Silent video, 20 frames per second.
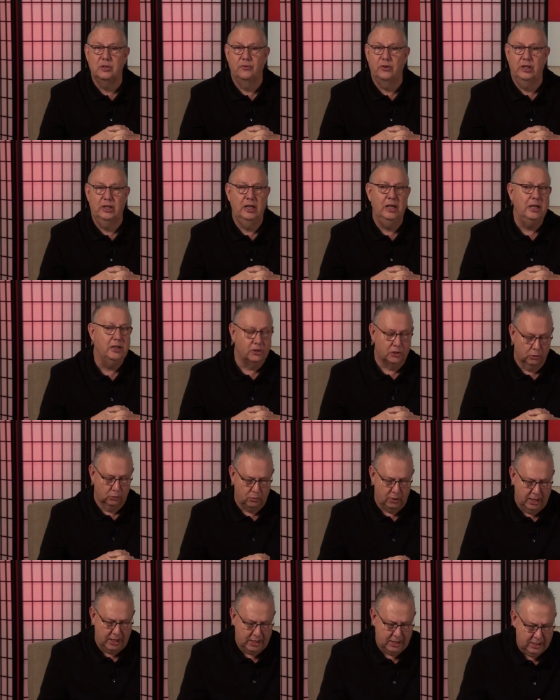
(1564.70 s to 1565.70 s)
of a king to
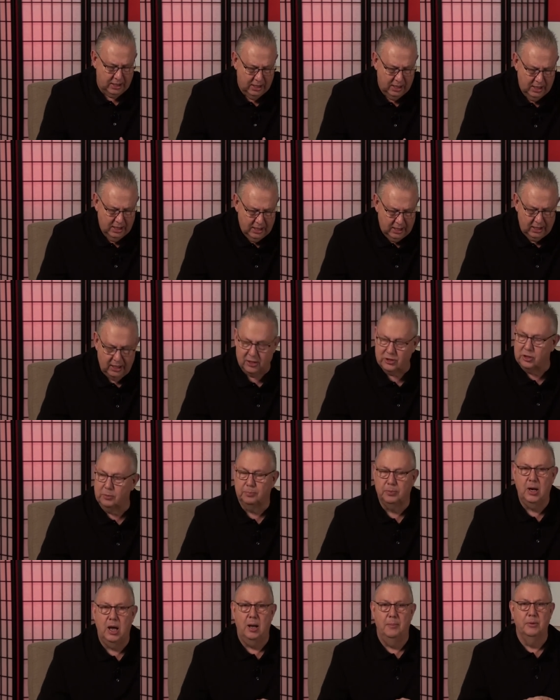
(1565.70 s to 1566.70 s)
reign. He is the
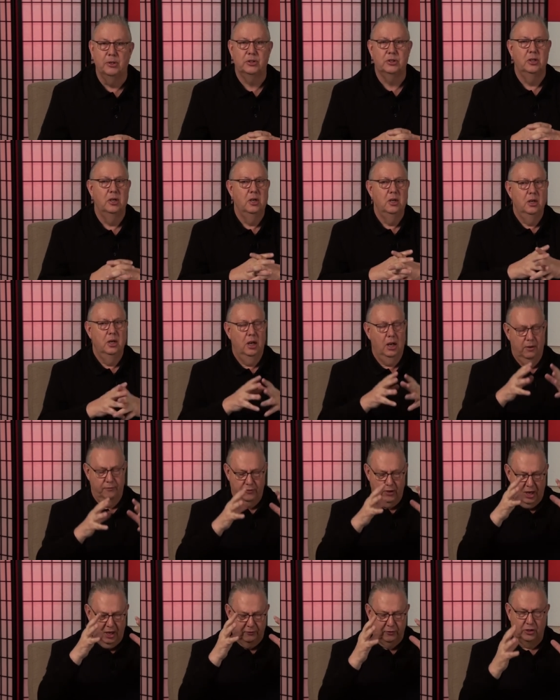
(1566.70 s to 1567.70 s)
promise
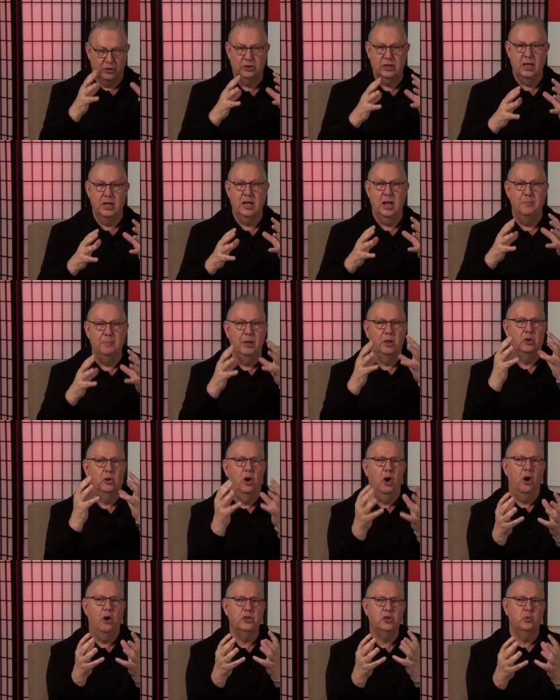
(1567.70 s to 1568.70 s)
of everything. And
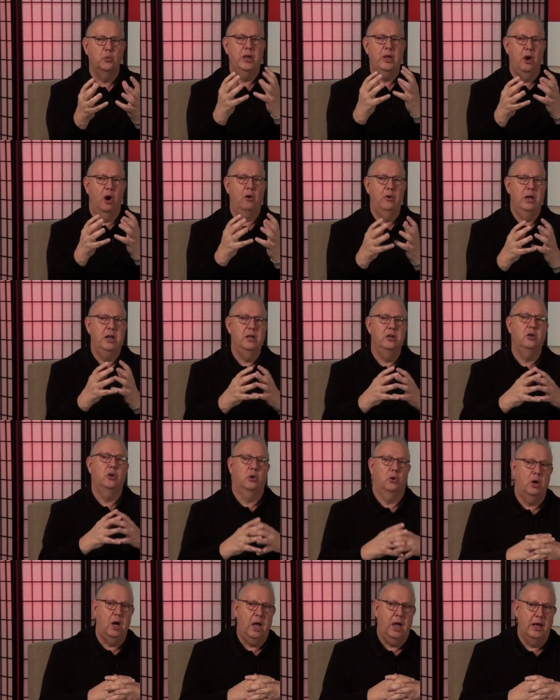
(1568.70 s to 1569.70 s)
because we are in
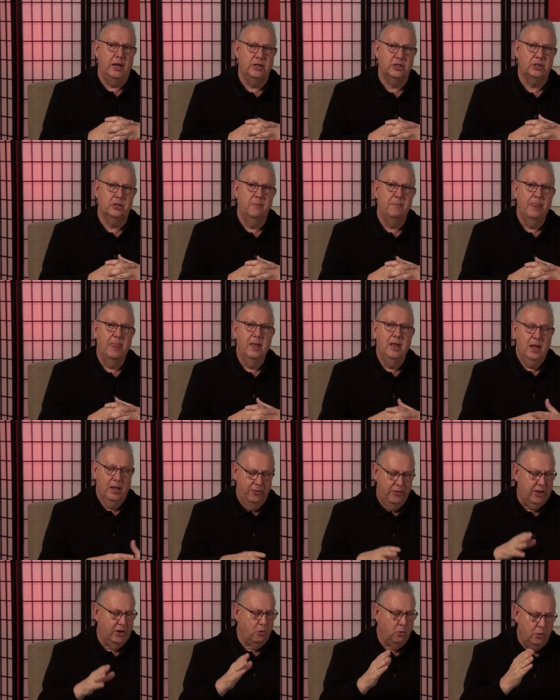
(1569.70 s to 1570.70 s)
Christ,
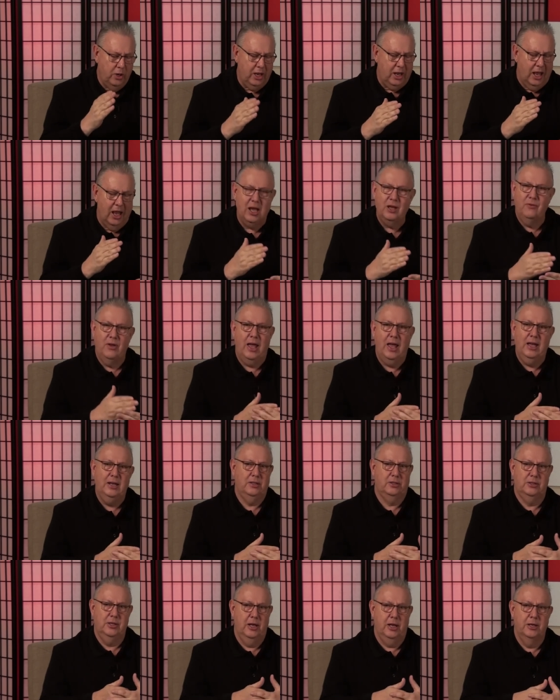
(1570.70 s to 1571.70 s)
then we have
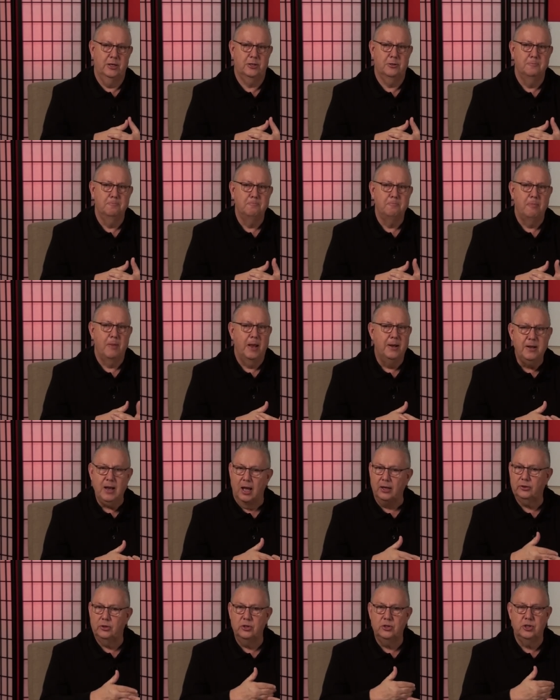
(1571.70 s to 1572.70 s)
access
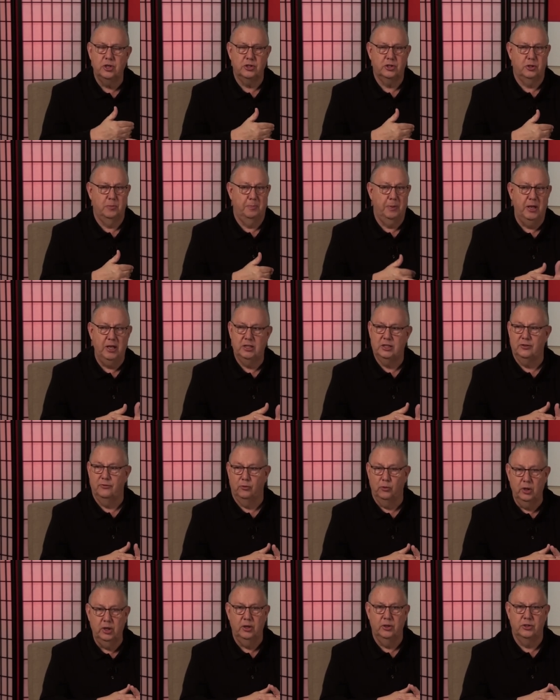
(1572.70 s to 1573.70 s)
not to just a piece
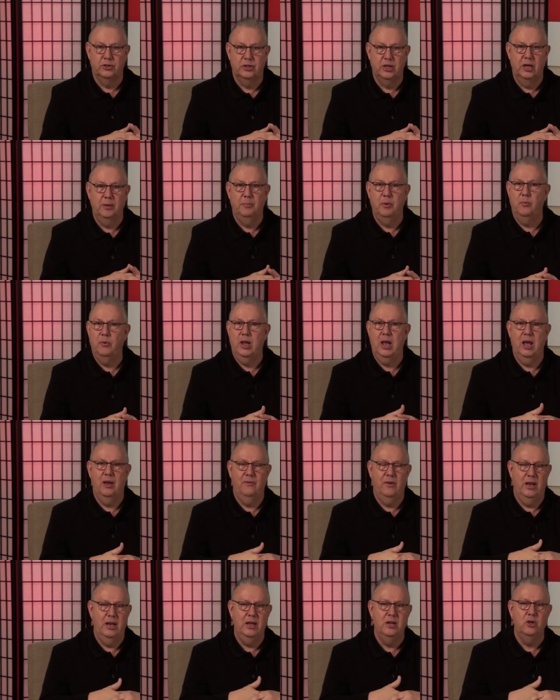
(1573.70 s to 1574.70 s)
of real estate, but we
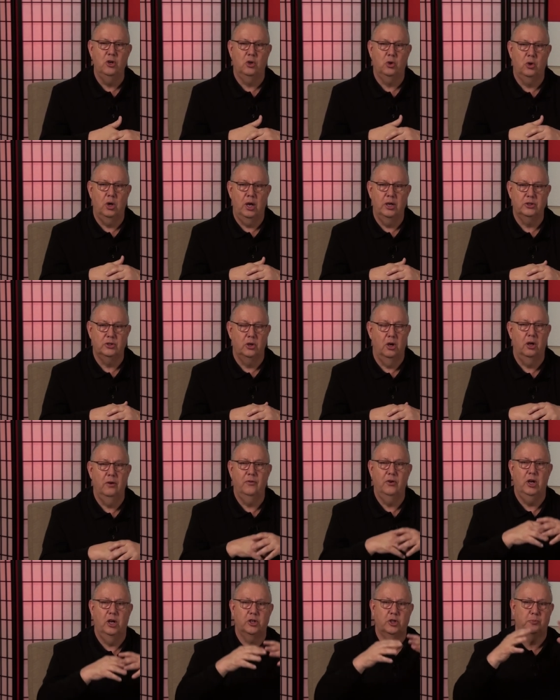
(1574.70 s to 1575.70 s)
have in Christ all
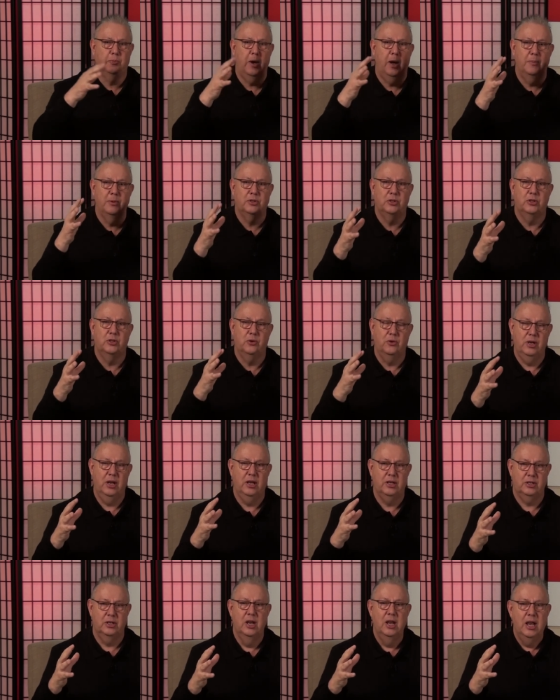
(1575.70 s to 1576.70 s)
of God's promises are
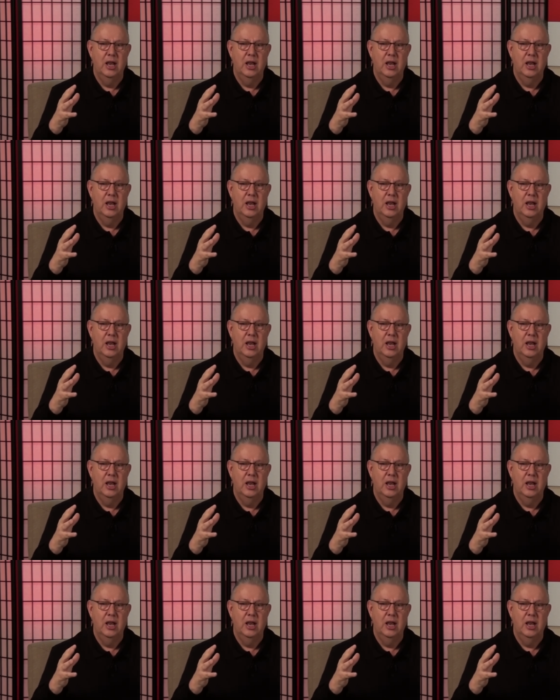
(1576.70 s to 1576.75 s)
yes